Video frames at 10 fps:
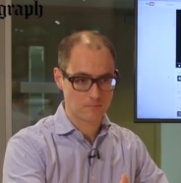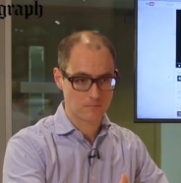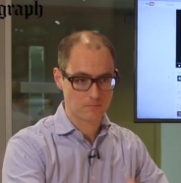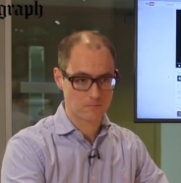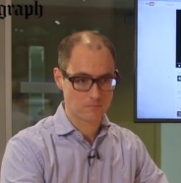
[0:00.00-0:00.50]

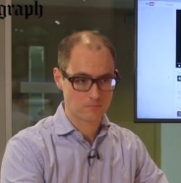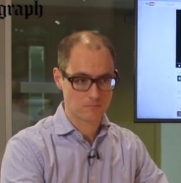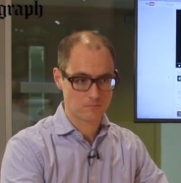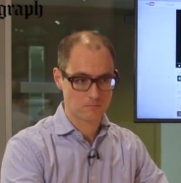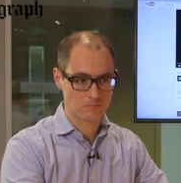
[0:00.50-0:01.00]

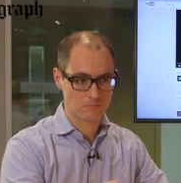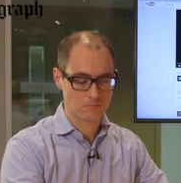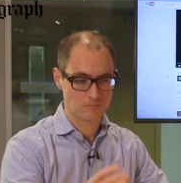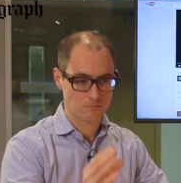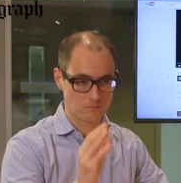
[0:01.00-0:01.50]

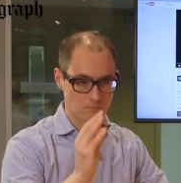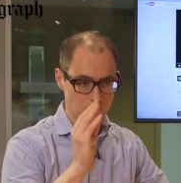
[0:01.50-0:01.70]
No one is speaking in this clip.